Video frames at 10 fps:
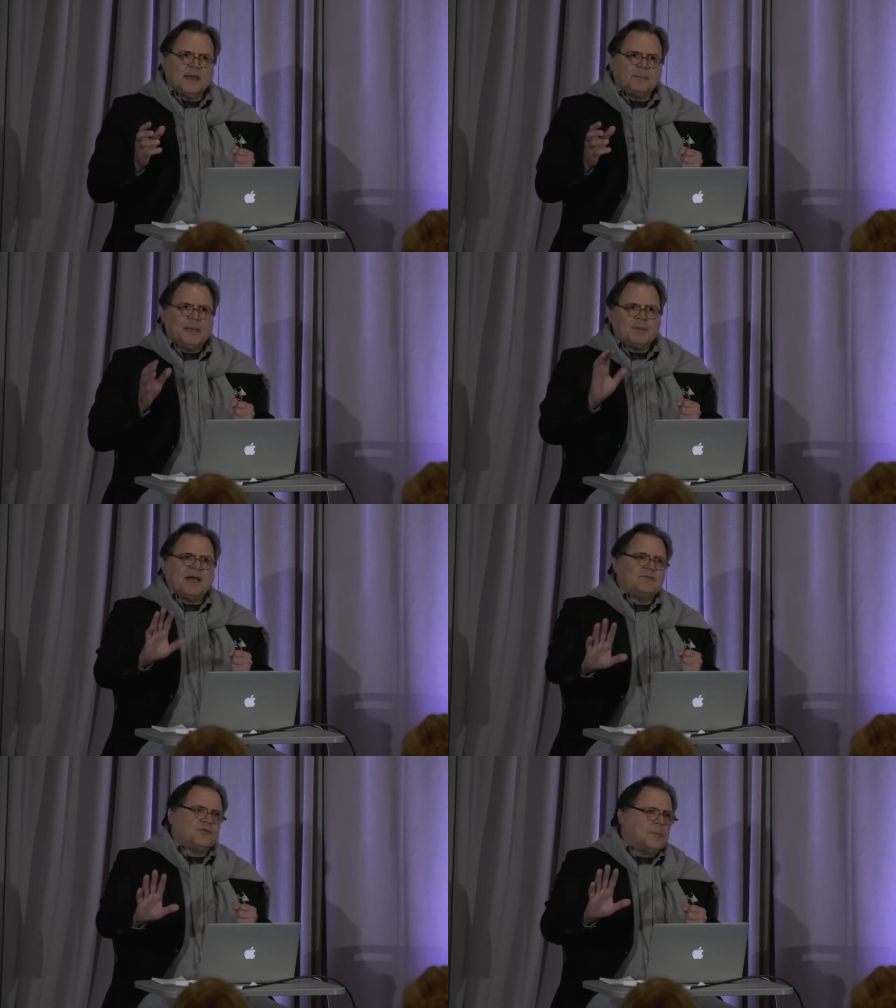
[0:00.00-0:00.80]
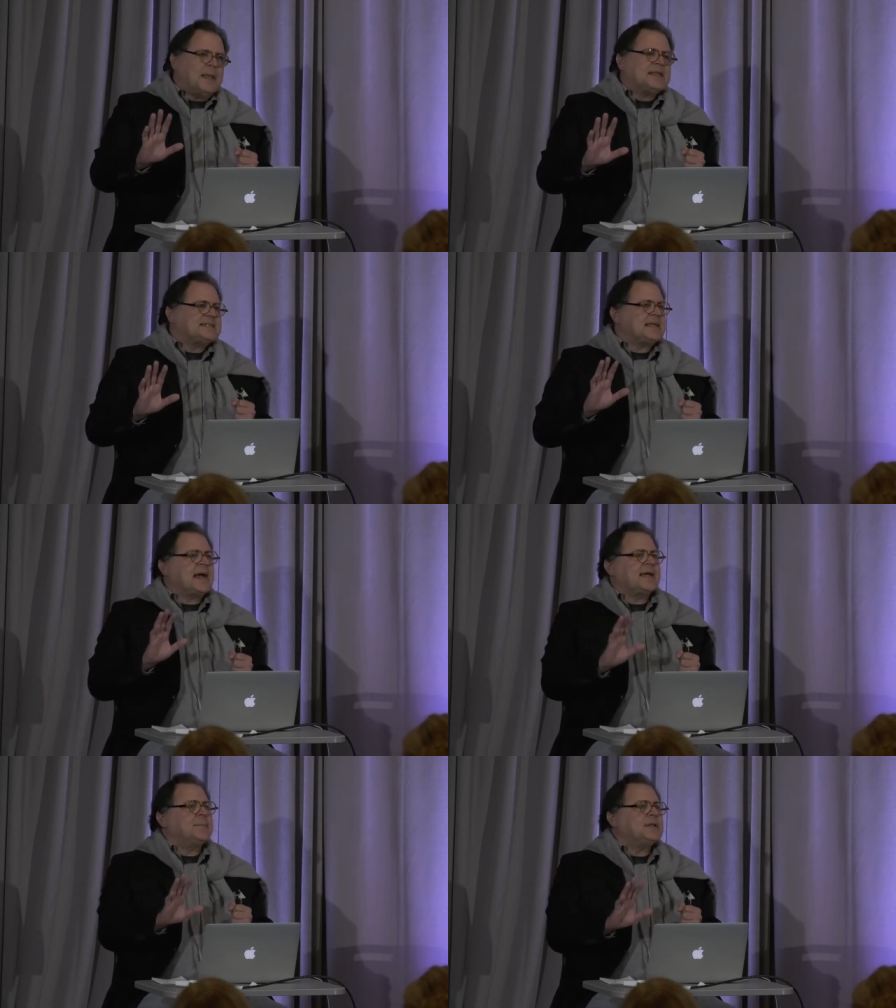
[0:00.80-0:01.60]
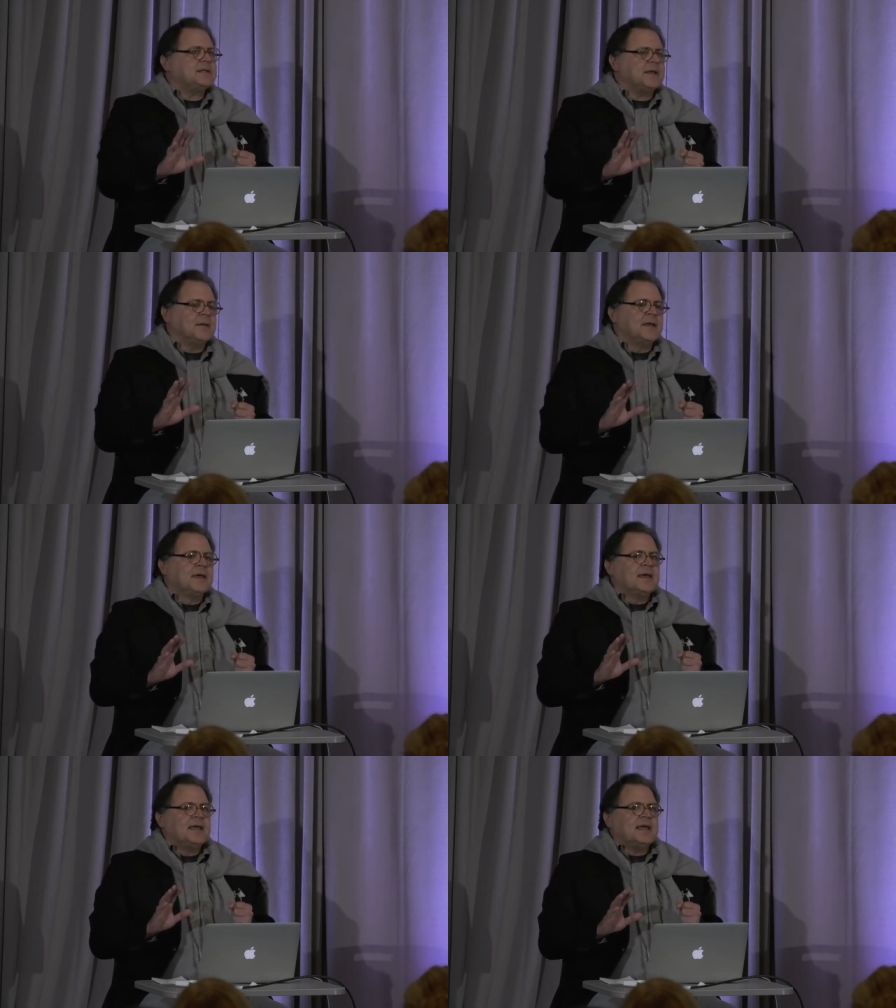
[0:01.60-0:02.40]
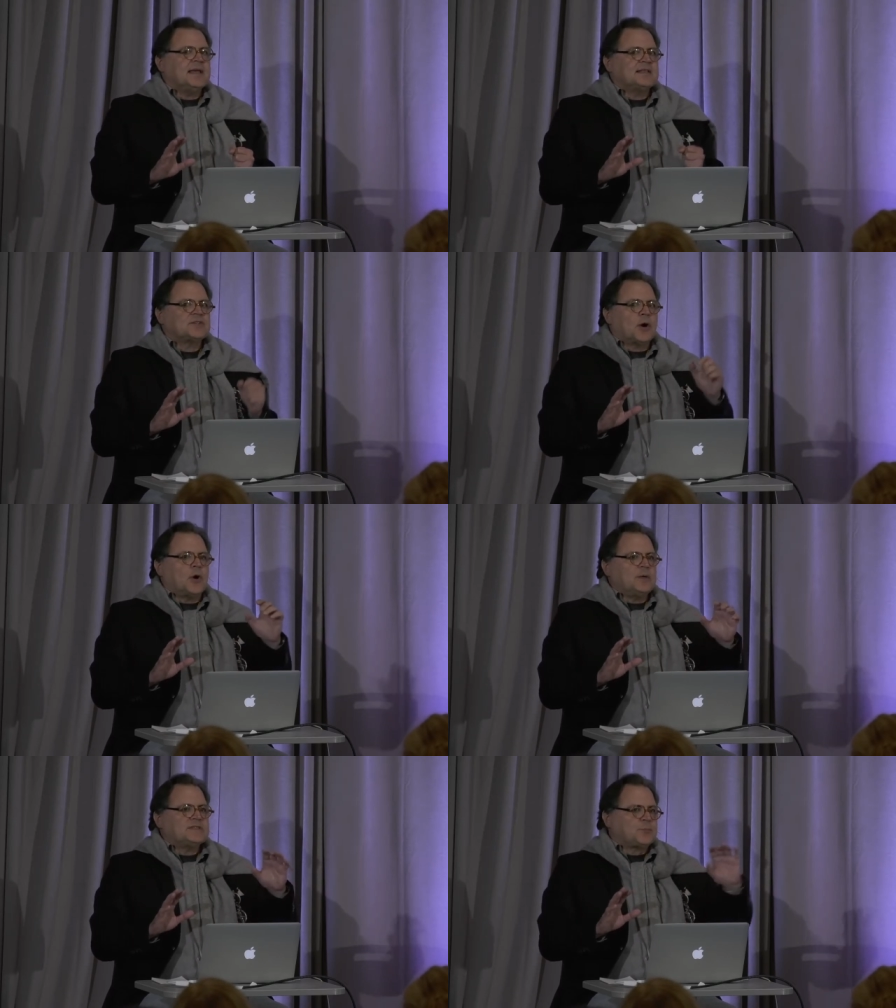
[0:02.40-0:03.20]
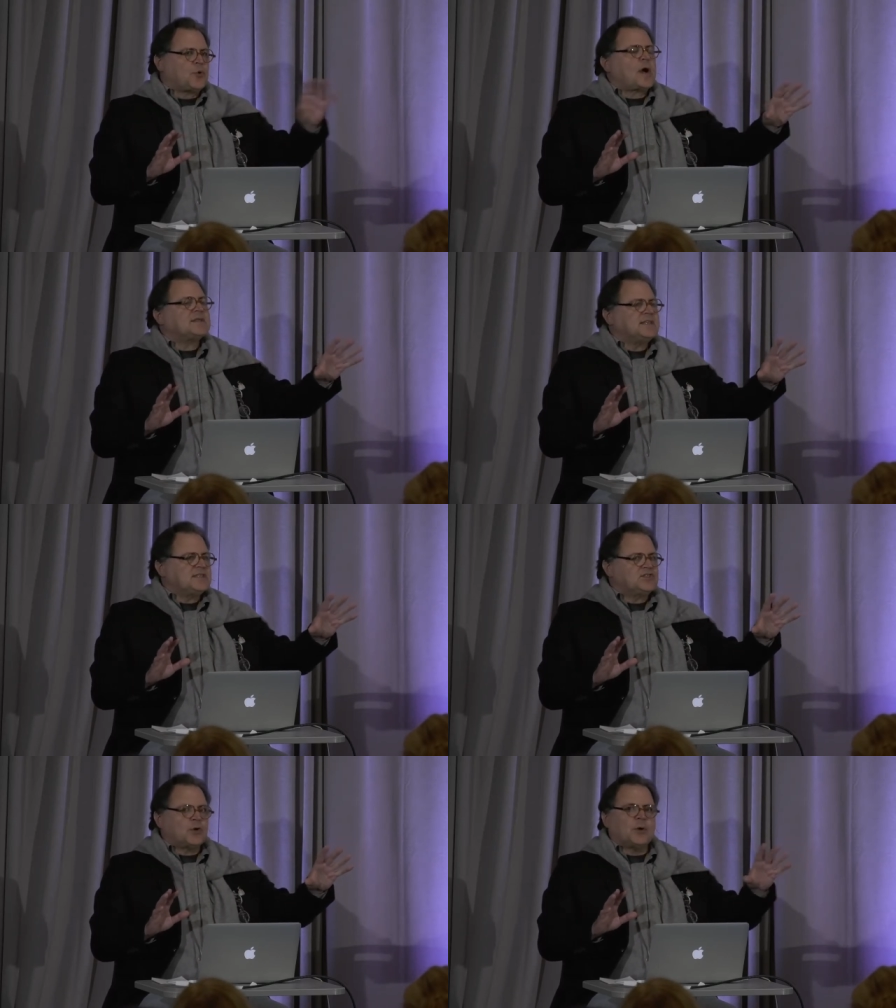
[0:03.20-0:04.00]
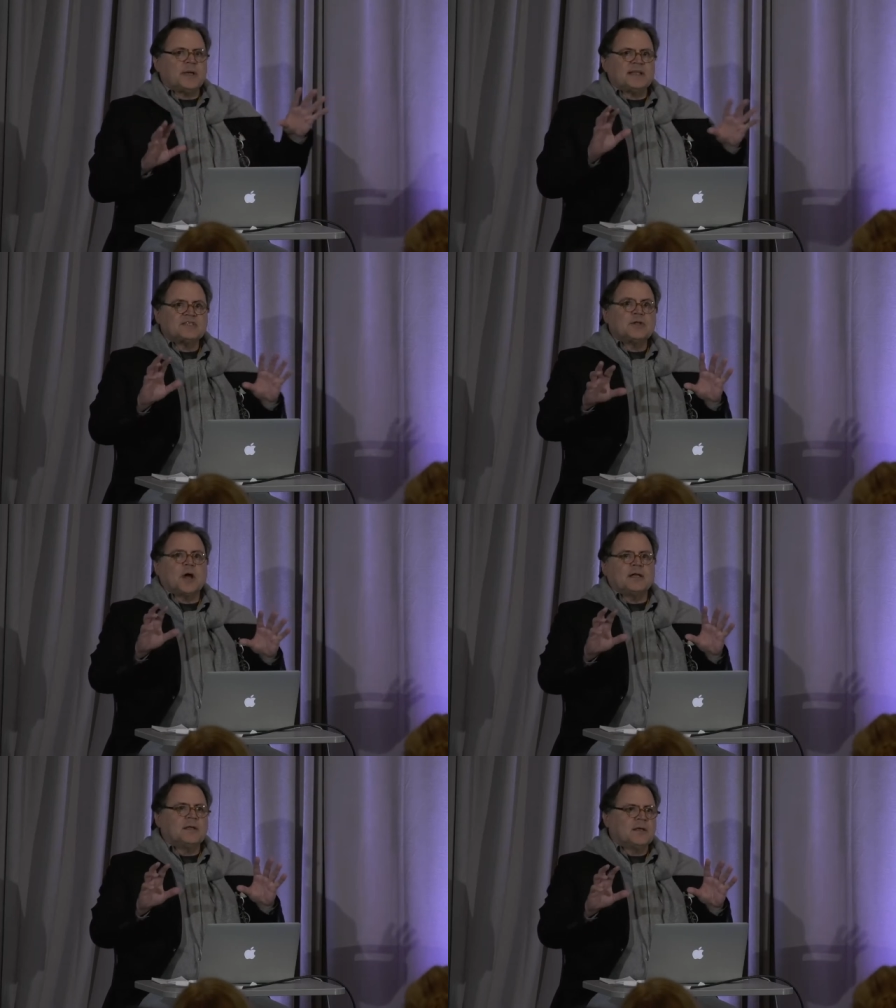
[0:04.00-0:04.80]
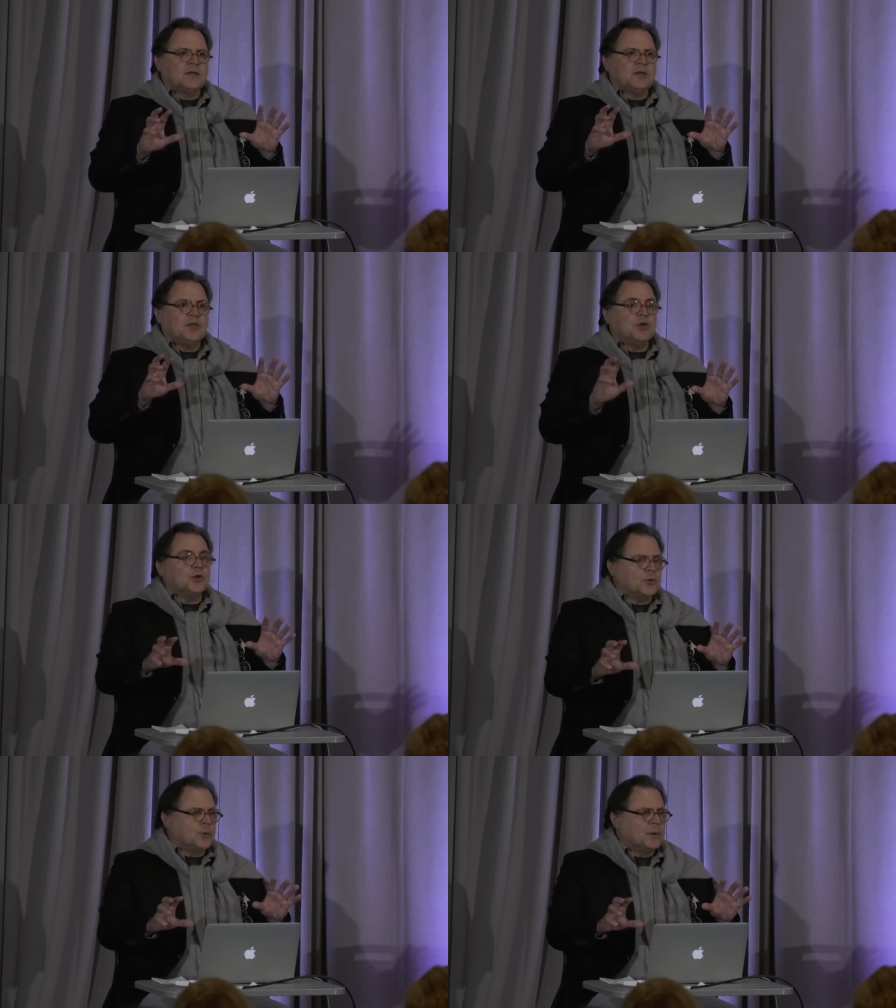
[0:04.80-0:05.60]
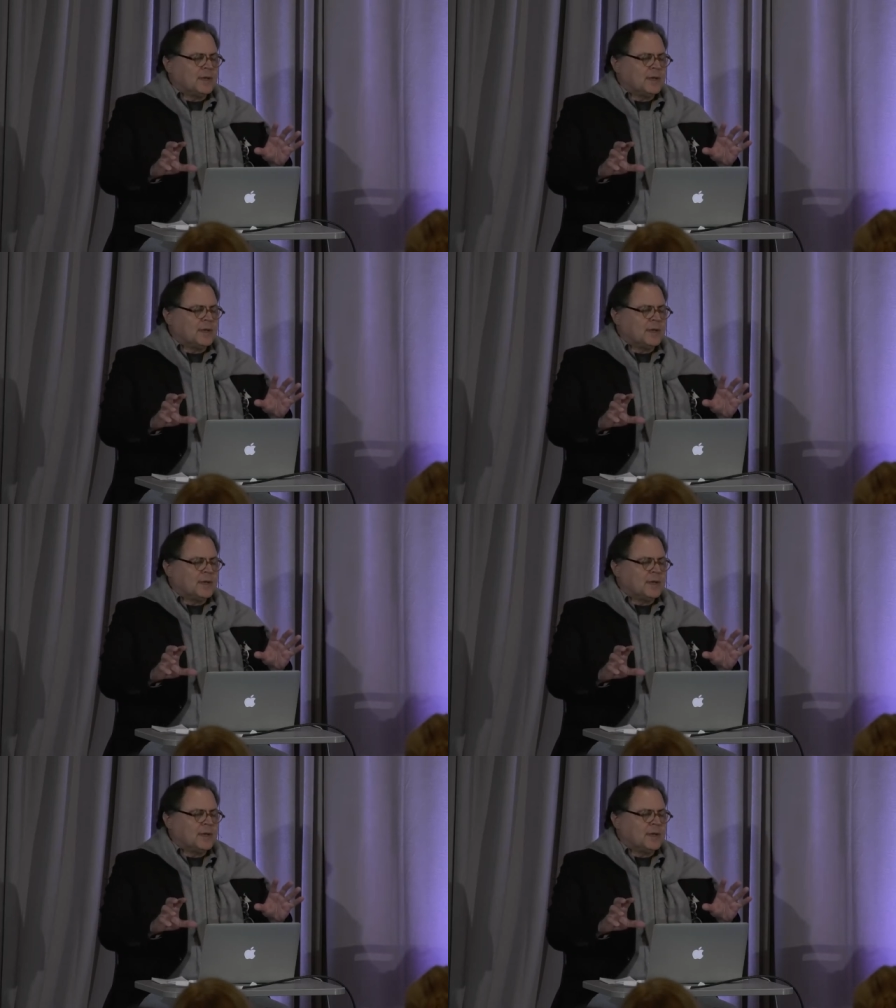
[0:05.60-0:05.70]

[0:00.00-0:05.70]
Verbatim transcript: people have tremendous deniability. It's always a proxy story, it's not you.